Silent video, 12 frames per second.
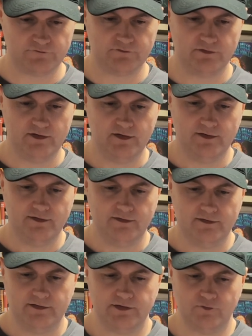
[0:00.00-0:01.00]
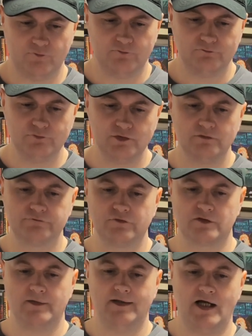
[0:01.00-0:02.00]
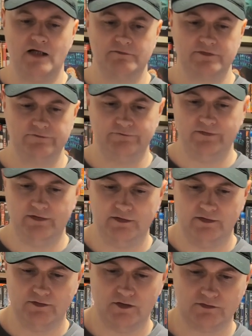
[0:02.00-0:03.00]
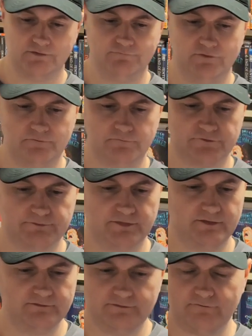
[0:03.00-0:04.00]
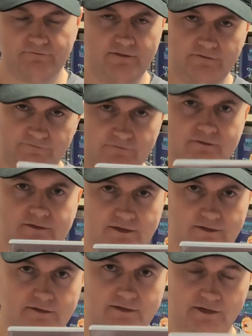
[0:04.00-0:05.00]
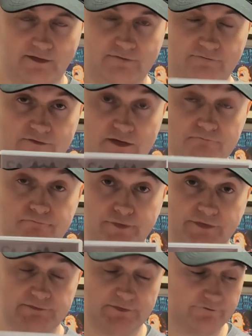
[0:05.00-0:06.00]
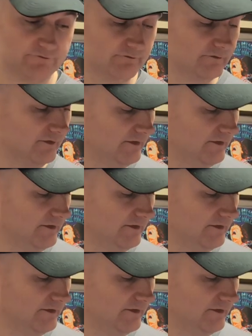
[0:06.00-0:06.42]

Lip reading: Just, you know, we all talk about atmosphere in horror films, but this is the embodiment